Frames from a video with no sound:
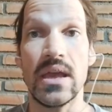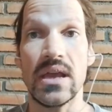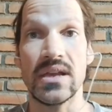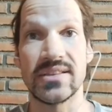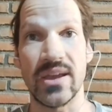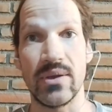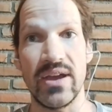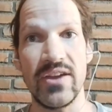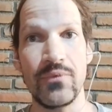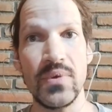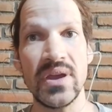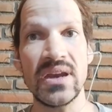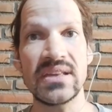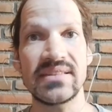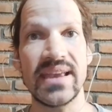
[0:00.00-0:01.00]
So if we're
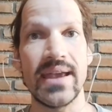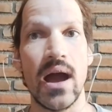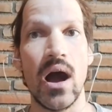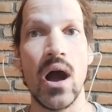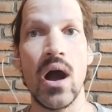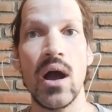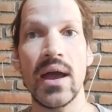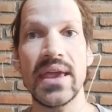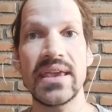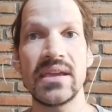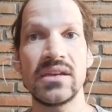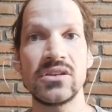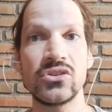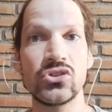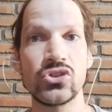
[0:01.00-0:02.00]
gonna say, I
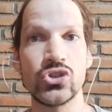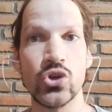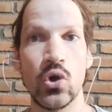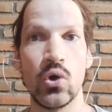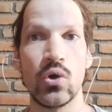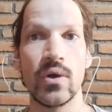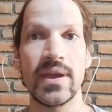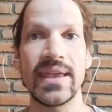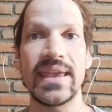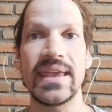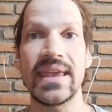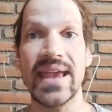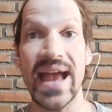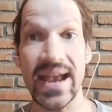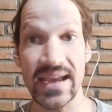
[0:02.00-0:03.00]

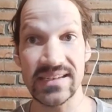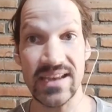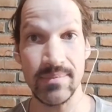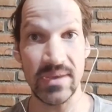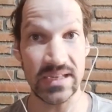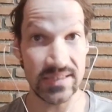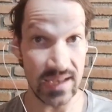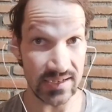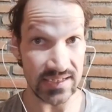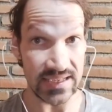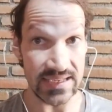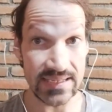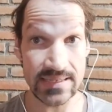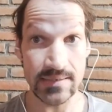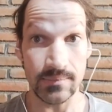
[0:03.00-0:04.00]
enjoy academic
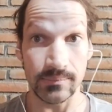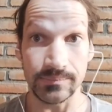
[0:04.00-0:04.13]
studies,